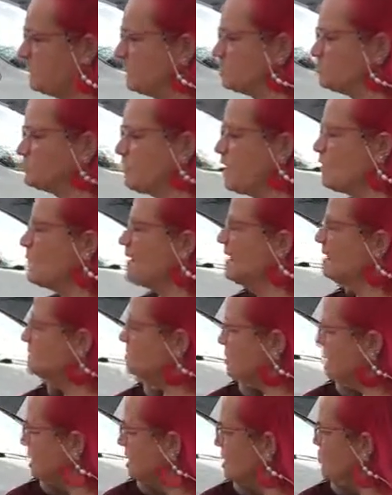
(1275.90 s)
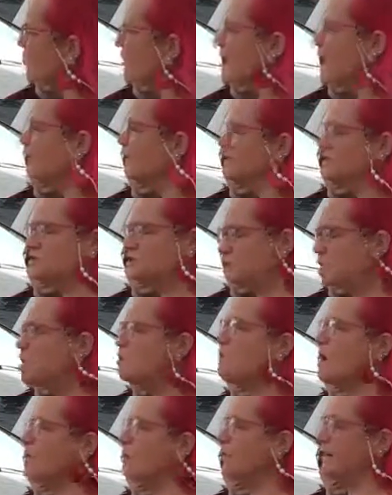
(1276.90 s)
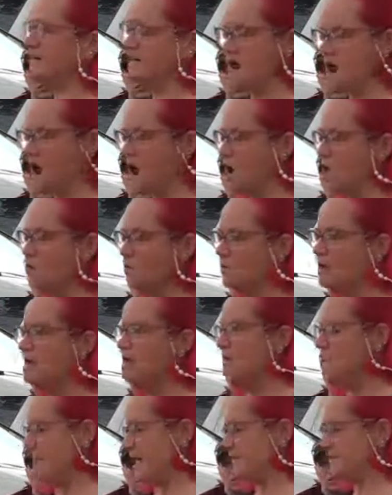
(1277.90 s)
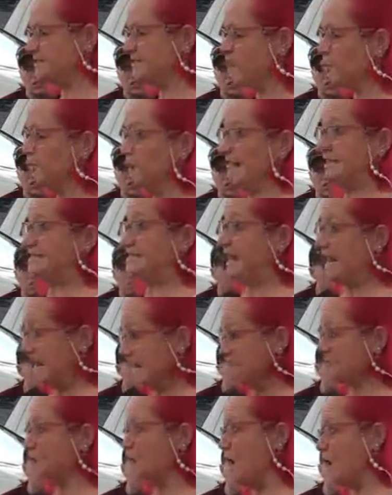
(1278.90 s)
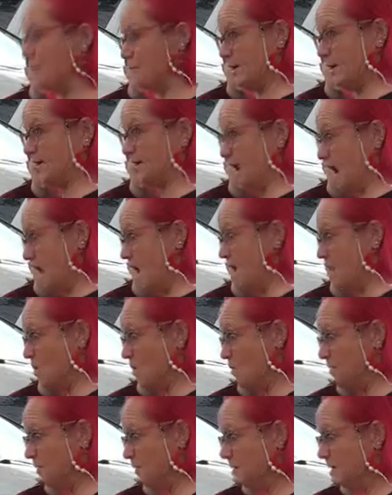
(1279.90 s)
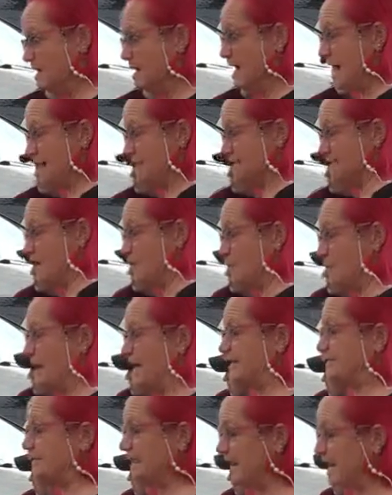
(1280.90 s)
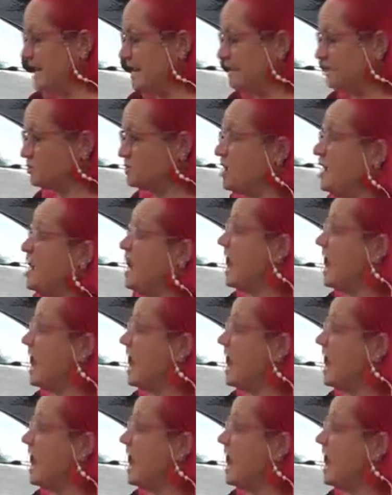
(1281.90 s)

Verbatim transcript: because what we do, we only do what we know. And so we teach what we know. And so we teach